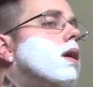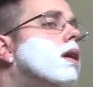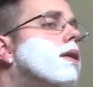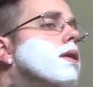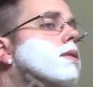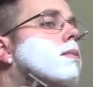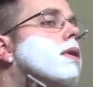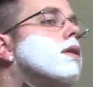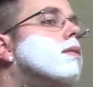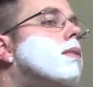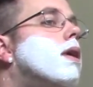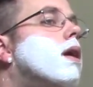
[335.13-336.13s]
These
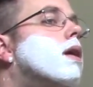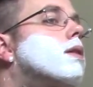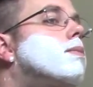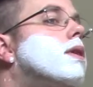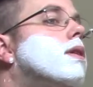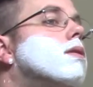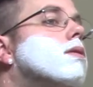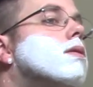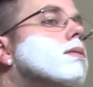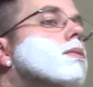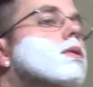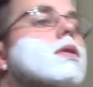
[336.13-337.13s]
micromatics, man, these are
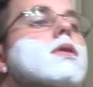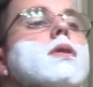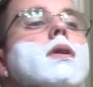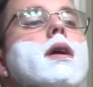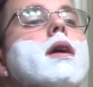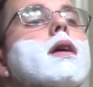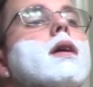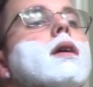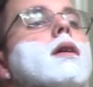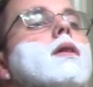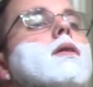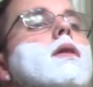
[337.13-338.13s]
some
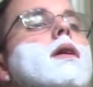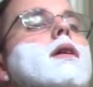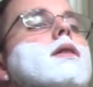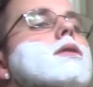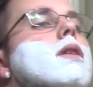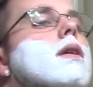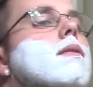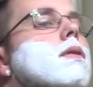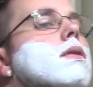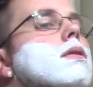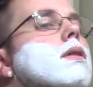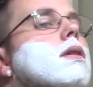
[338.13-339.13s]
great, great
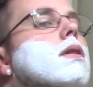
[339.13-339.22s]
shavers.